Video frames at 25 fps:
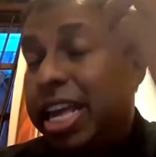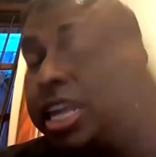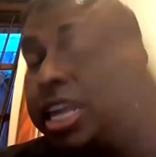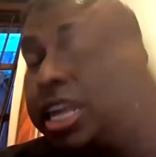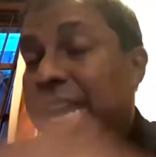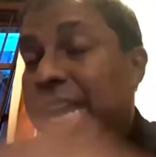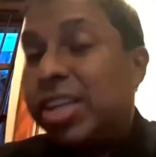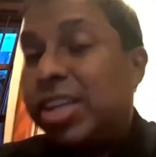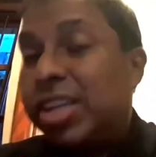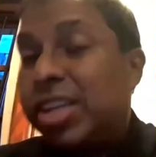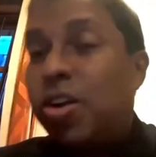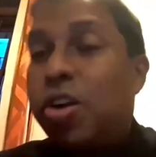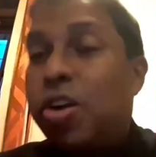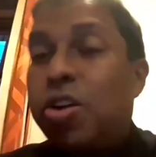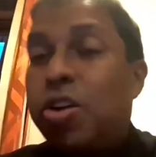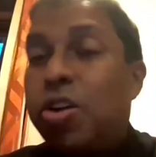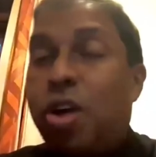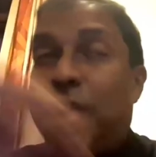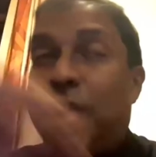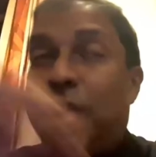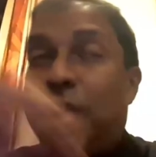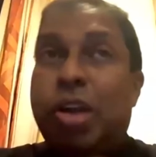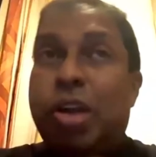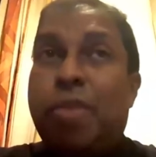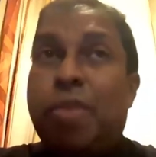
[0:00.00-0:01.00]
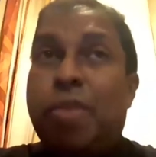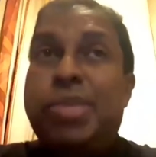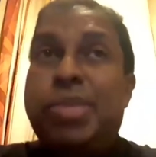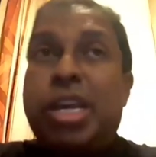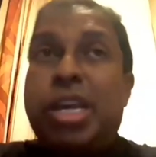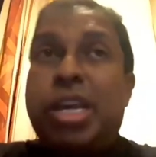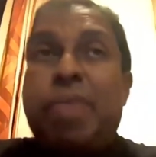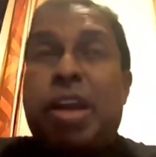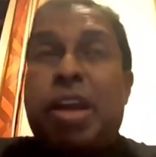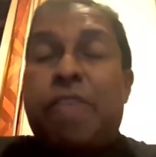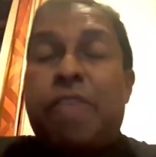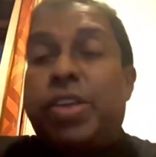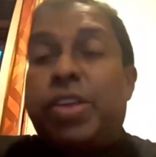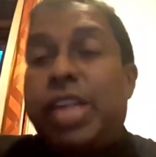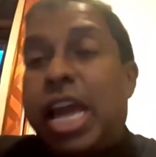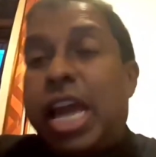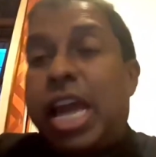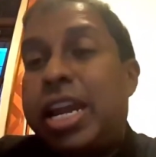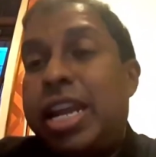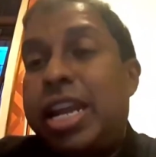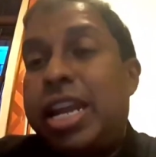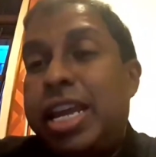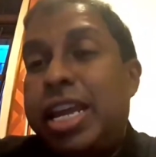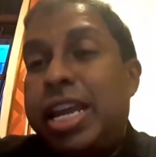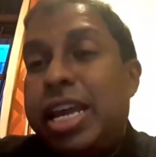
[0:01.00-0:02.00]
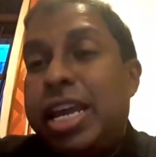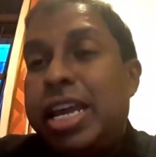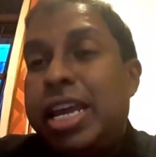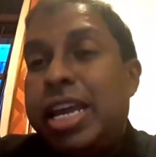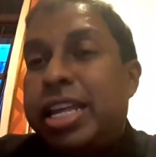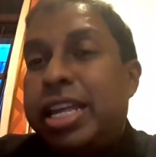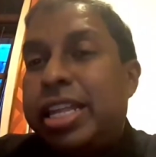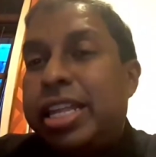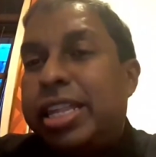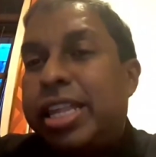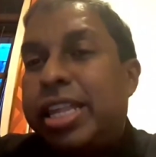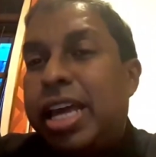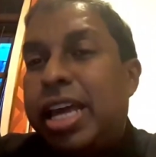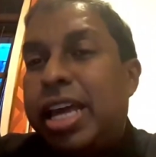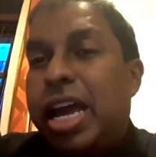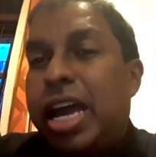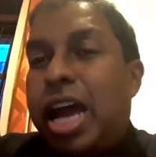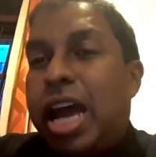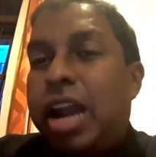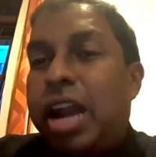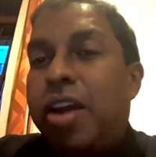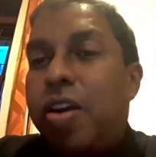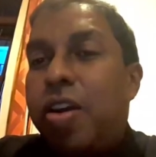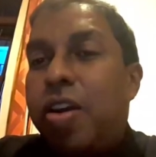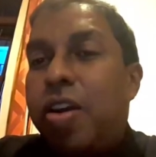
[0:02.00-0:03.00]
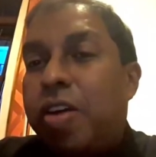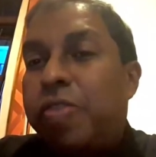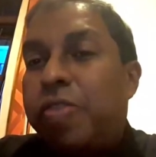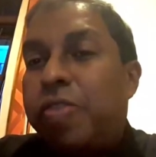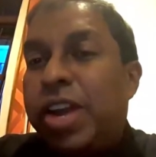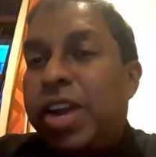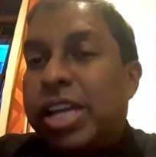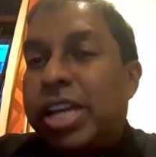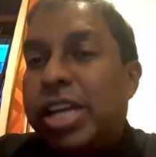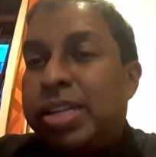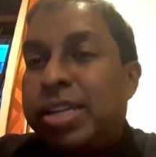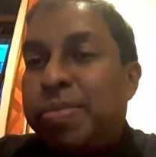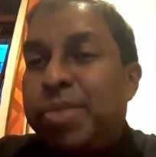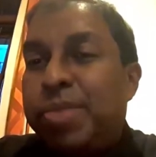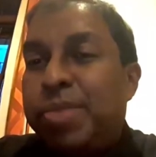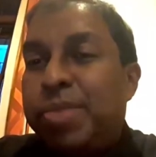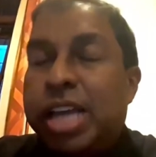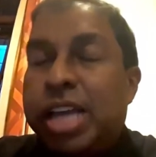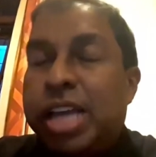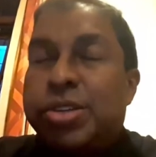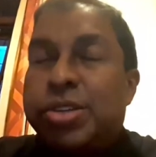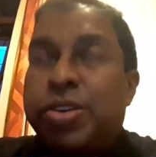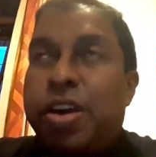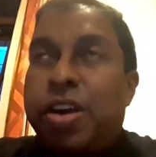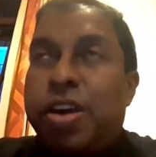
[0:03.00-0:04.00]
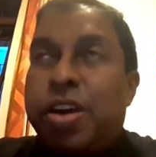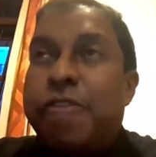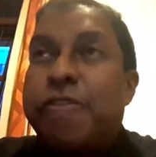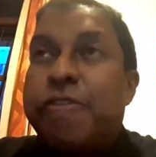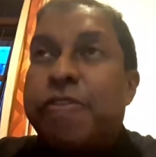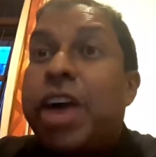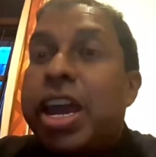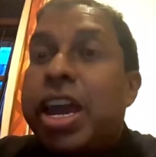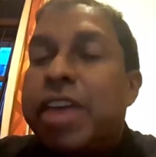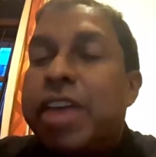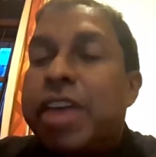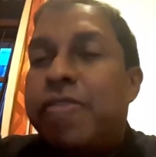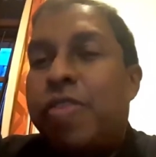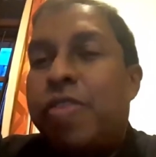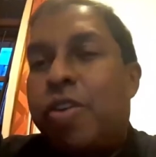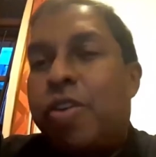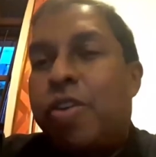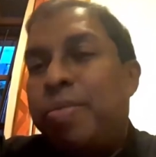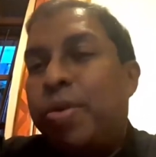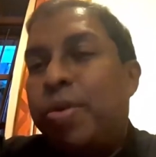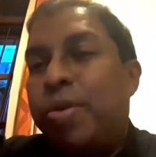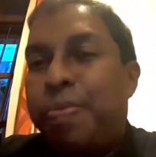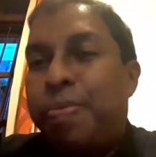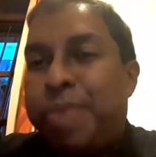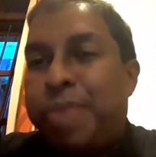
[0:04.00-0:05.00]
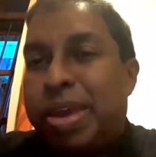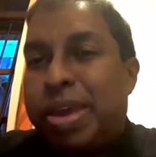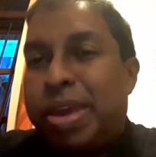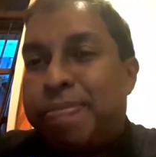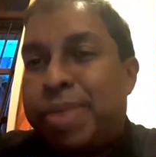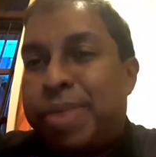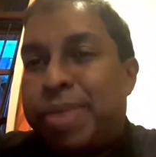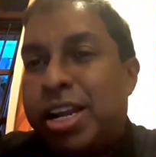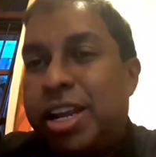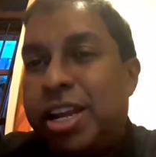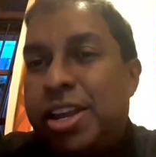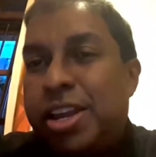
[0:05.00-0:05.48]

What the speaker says: That is called a common object. But for that, the unlawful assembly has to have 5 or more people.